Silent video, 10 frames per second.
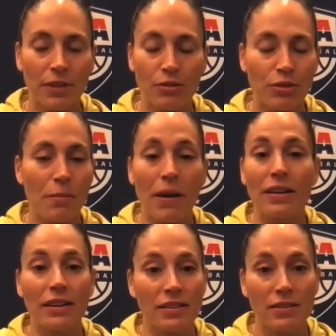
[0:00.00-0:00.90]

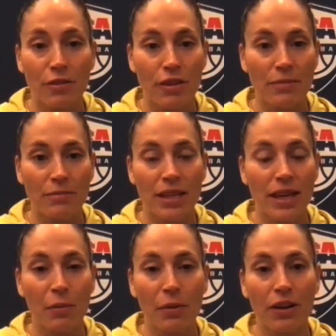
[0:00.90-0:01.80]
tremendous for them to
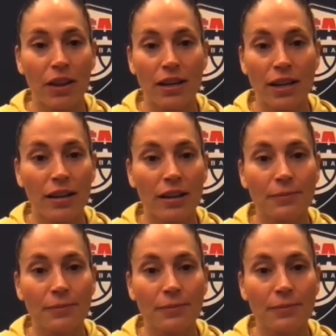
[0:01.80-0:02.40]
get a player like Nneka.